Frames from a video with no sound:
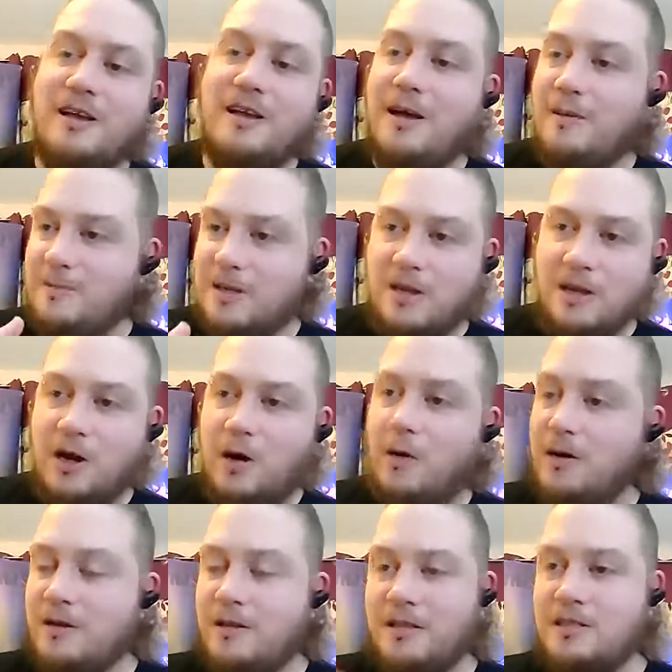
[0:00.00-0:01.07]
Um, you can go
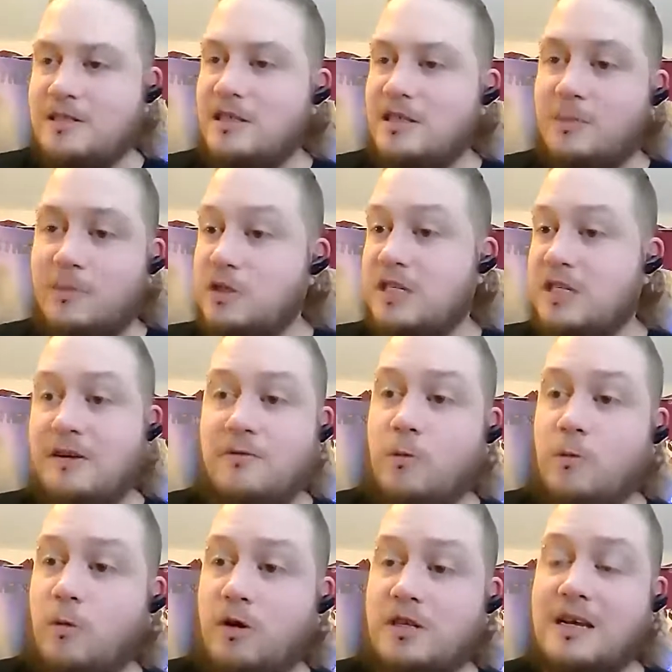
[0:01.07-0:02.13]
on and there's there's a bunch of
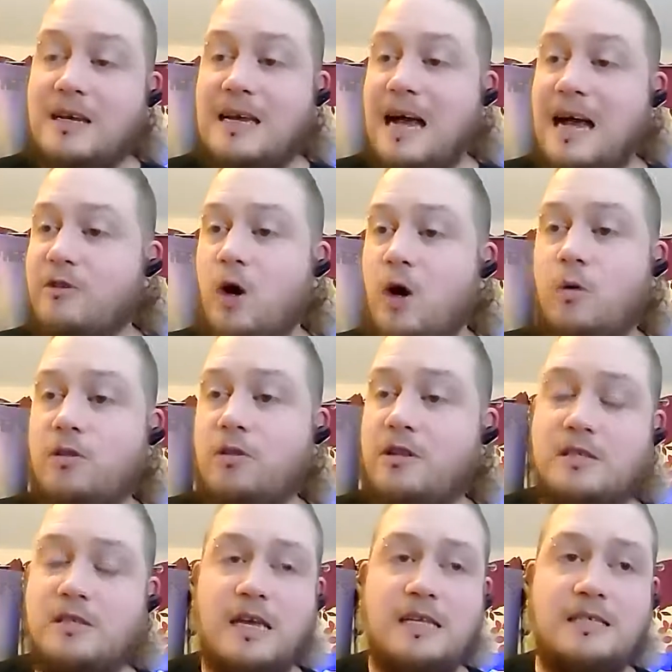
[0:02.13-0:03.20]
different ones. I've got one
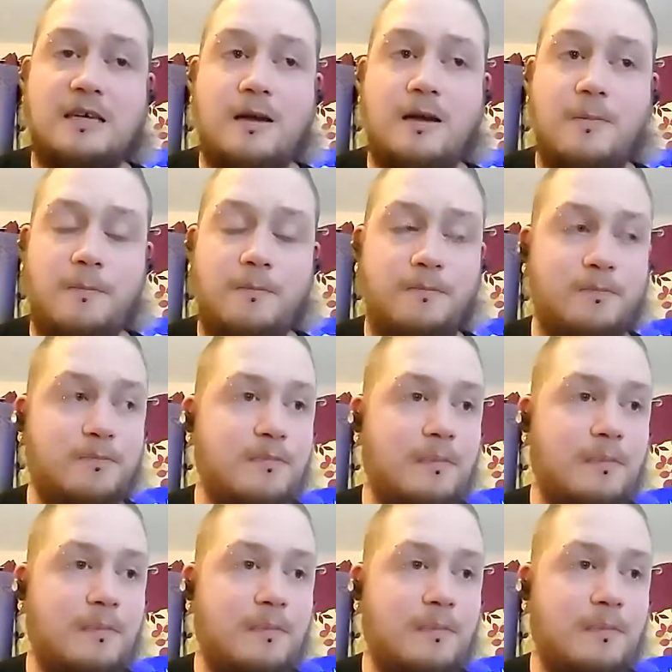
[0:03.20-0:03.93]
that says um,